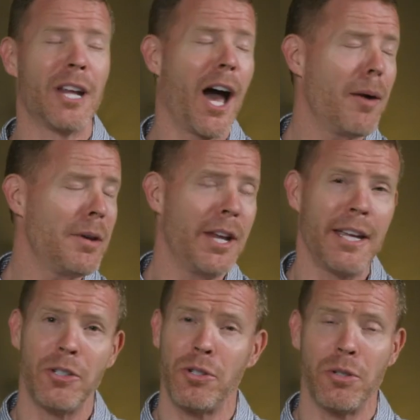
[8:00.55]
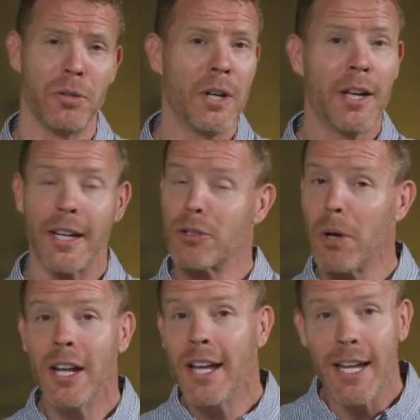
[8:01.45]
dominate you. Guess
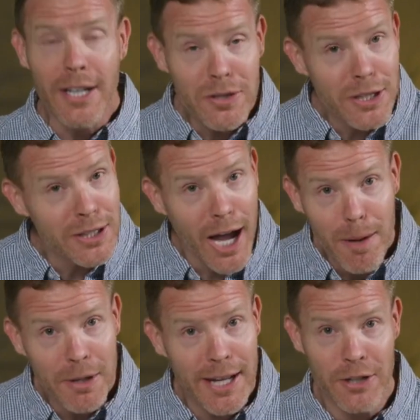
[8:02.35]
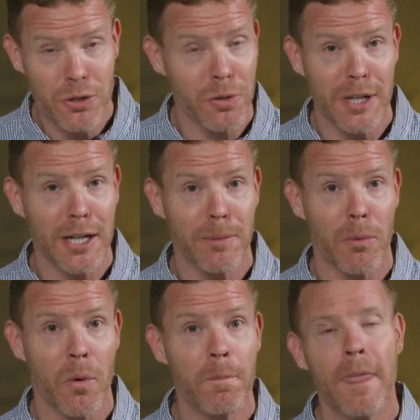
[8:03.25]
what? It doesn't dominate you
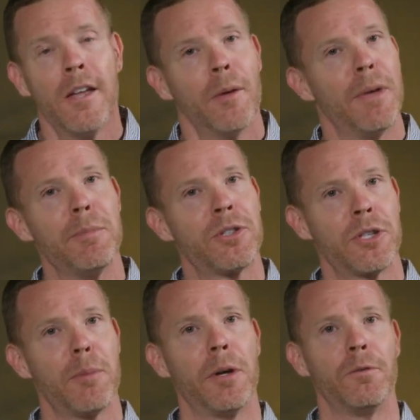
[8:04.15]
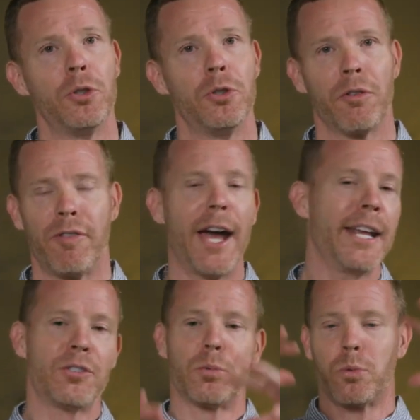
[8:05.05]
anymore. Maybe some of you, your
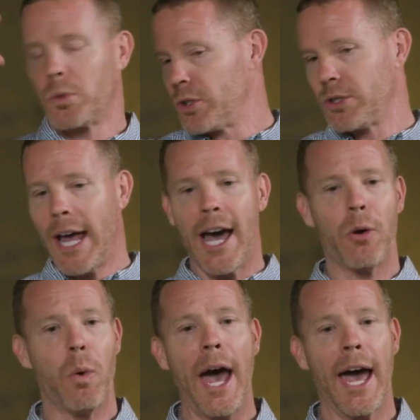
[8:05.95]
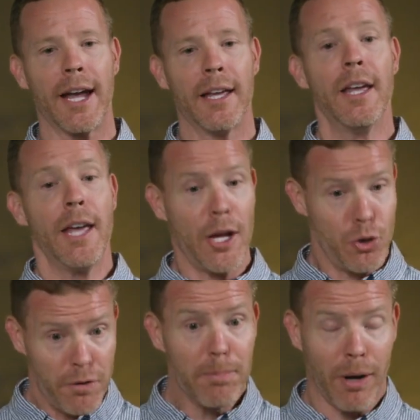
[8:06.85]
finances were just out of whack, and
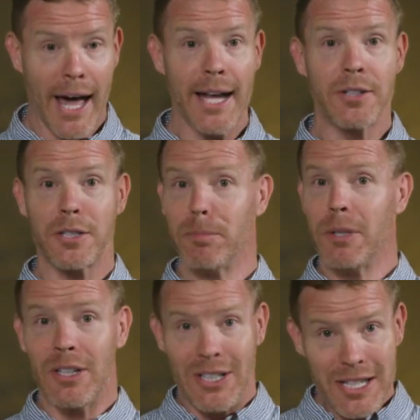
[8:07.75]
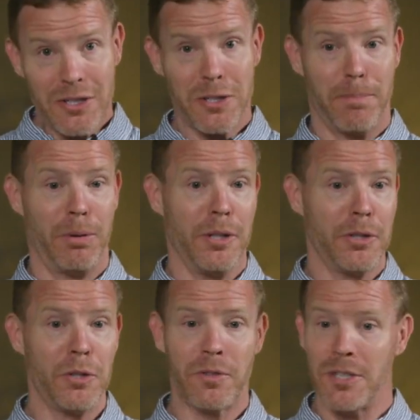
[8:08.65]
you've applied some
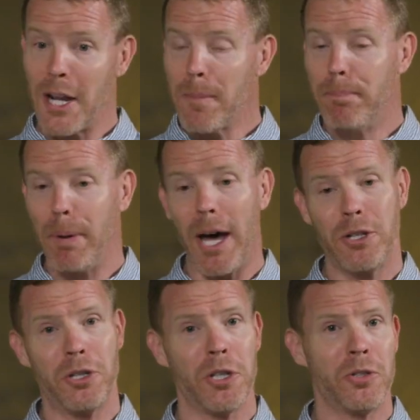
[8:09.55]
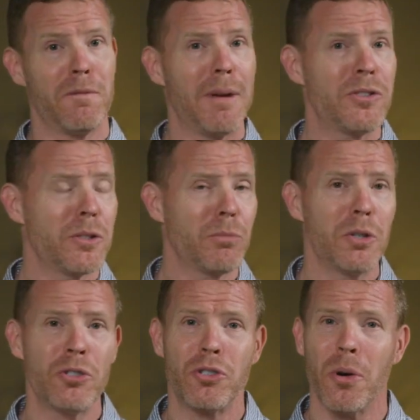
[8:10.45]
discipline. You've set a budget. You've made some
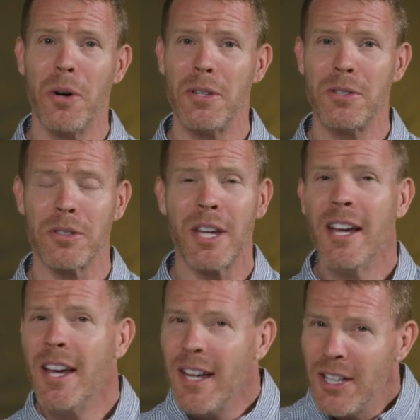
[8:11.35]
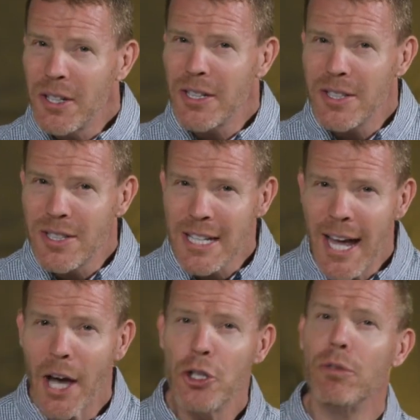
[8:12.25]
good choices. You can
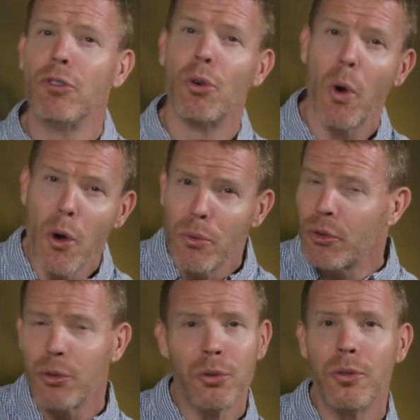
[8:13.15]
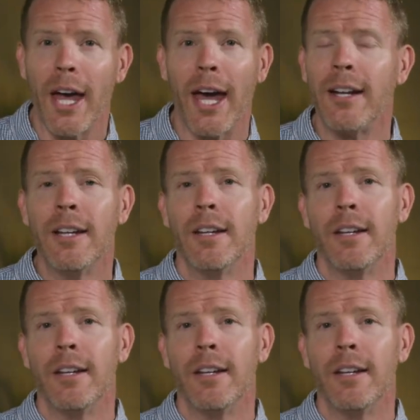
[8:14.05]
see how you've grown through that.